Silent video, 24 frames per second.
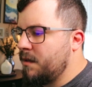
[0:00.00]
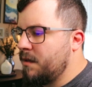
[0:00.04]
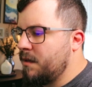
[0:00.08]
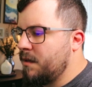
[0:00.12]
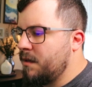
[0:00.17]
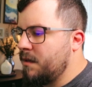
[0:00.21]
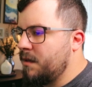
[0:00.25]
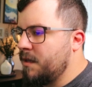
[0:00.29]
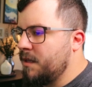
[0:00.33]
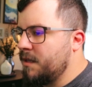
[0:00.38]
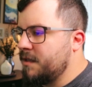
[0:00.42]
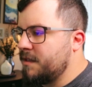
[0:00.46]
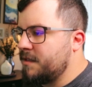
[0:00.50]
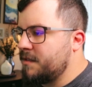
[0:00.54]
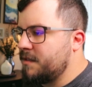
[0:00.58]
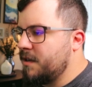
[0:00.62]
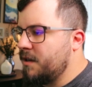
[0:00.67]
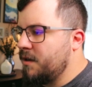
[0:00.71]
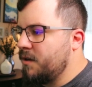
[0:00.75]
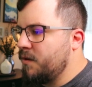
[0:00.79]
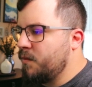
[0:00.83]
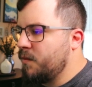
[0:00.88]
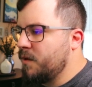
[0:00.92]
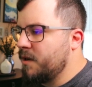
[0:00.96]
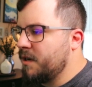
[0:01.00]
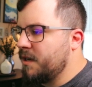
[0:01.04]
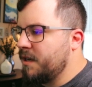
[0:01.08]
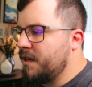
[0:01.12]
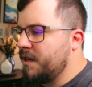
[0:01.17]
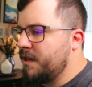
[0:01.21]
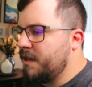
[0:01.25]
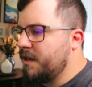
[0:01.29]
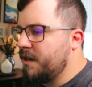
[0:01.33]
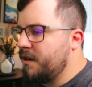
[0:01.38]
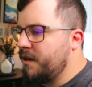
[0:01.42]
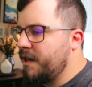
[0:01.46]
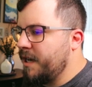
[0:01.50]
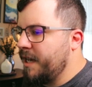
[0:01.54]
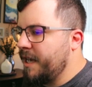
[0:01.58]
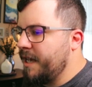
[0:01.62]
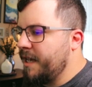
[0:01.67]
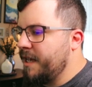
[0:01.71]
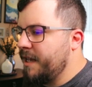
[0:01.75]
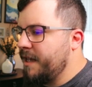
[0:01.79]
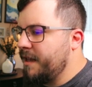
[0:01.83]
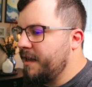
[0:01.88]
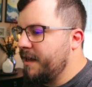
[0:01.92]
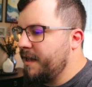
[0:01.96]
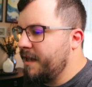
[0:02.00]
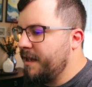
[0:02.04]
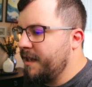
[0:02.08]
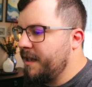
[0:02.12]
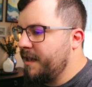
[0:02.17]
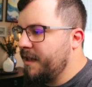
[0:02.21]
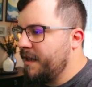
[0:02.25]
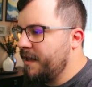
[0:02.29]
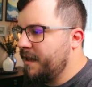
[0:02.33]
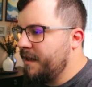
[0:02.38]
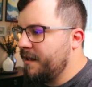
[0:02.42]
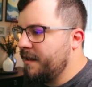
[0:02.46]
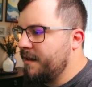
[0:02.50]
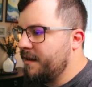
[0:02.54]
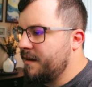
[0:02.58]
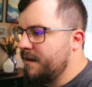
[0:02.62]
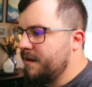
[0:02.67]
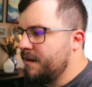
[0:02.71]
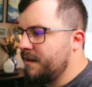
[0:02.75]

And so we're gonna go ahead and